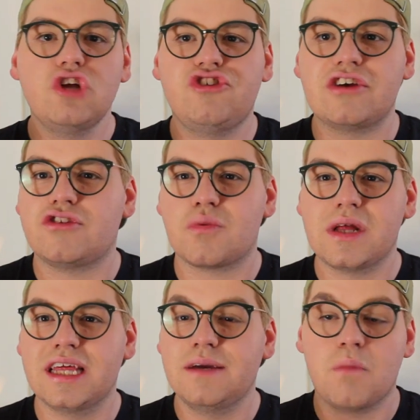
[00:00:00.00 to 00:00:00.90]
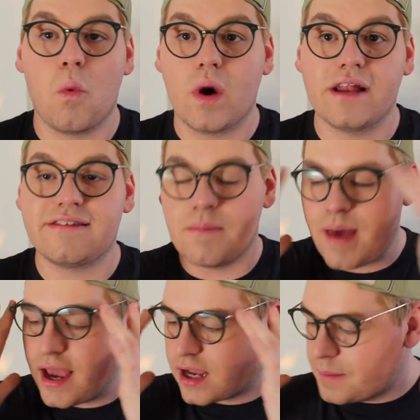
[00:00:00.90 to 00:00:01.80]
just really wanted some
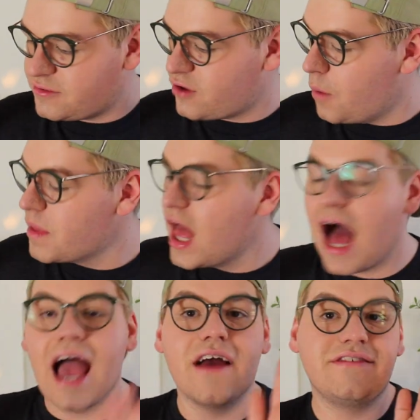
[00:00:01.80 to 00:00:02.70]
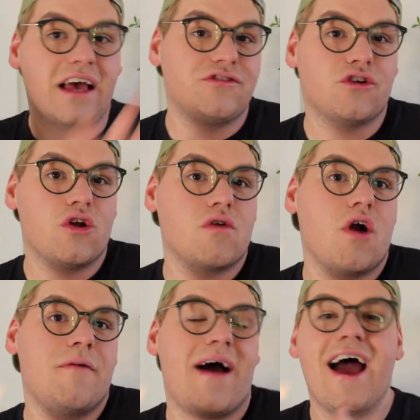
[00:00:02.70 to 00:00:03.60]
backup. So I have Sassy Girl
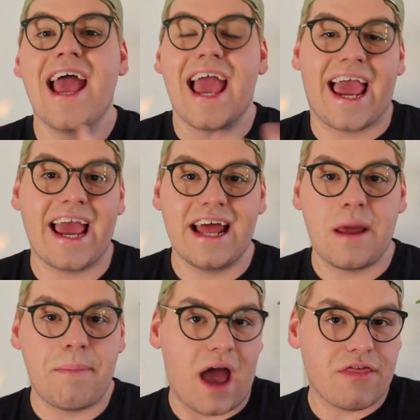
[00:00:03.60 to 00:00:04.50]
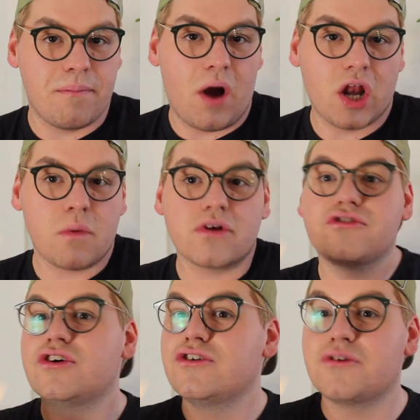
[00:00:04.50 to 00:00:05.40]
Aroma and Bath and Body
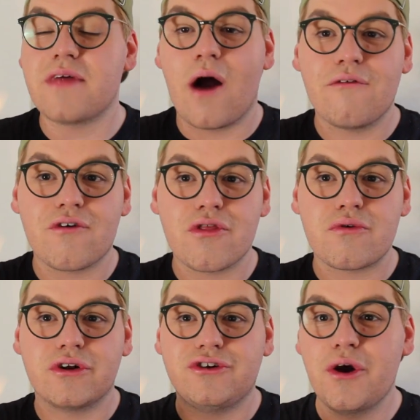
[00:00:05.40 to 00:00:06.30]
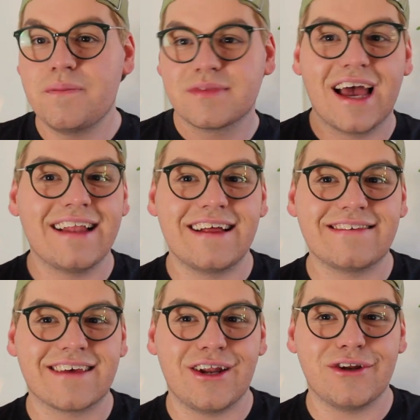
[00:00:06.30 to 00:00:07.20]
Works. So without further ado, let's get